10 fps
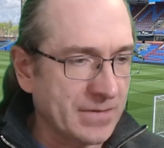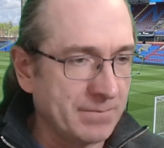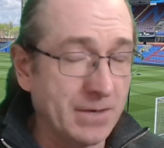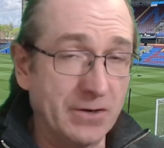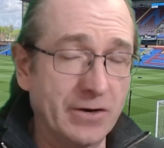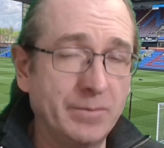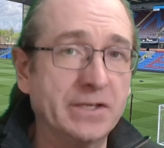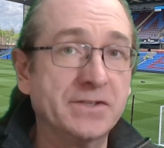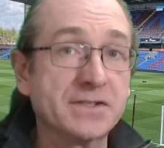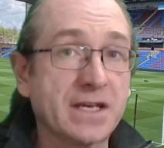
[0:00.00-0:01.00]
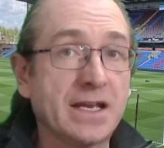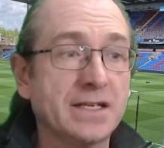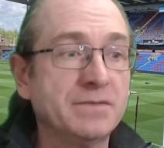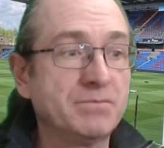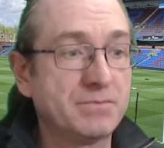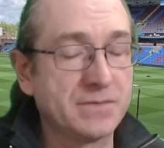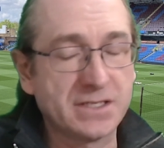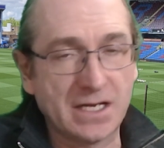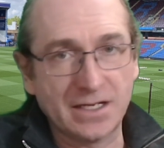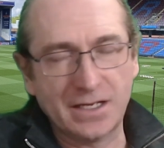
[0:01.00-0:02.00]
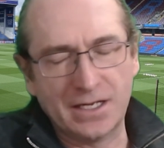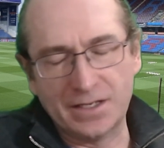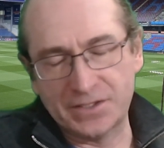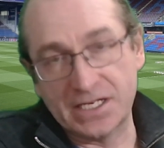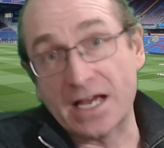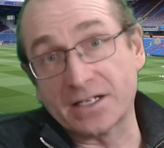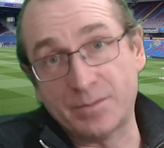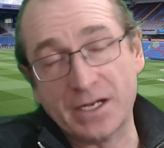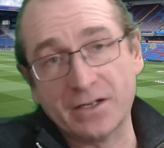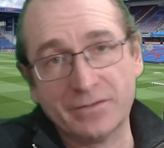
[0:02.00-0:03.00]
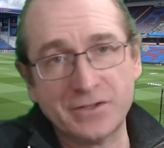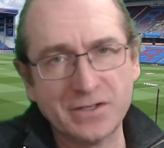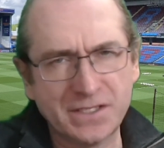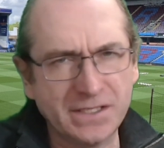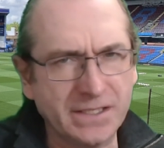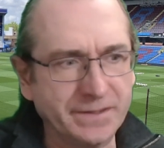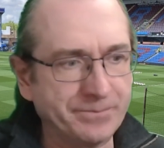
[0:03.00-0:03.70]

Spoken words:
Mark Robins getting sacked by Coventry City.